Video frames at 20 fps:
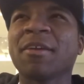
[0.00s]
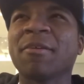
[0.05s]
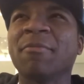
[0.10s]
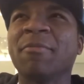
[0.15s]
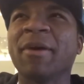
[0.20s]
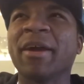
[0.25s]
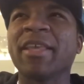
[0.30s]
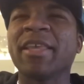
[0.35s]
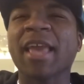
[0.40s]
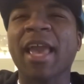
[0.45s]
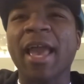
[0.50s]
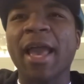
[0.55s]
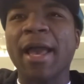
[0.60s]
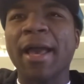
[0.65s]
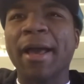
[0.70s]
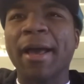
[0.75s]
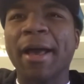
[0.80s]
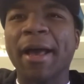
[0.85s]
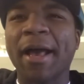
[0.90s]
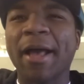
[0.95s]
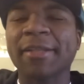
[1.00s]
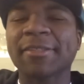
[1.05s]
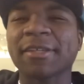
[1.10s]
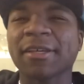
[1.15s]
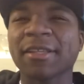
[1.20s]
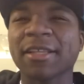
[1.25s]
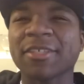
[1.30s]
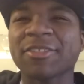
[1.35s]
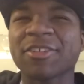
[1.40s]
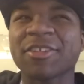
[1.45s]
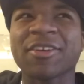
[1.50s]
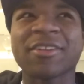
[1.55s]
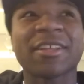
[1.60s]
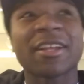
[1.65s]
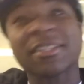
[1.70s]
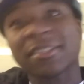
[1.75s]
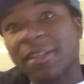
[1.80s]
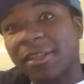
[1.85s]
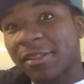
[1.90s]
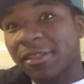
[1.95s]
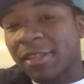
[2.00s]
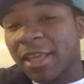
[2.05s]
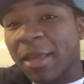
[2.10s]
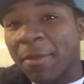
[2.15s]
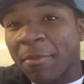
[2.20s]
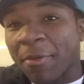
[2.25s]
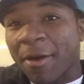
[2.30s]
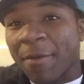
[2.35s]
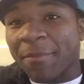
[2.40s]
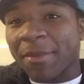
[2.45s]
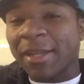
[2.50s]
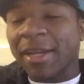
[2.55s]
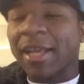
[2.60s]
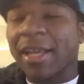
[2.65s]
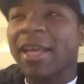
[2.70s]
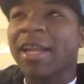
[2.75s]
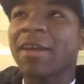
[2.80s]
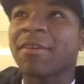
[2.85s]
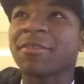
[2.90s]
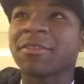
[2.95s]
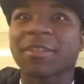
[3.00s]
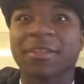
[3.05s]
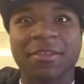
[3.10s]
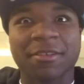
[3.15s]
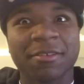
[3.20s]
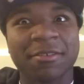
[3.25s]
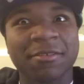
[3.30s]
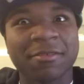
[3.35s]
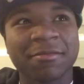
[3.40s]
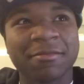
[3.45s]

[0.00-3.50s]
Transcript: but yeah, I, I saw that trailer and then I saw Stink Bomb in it and I was like,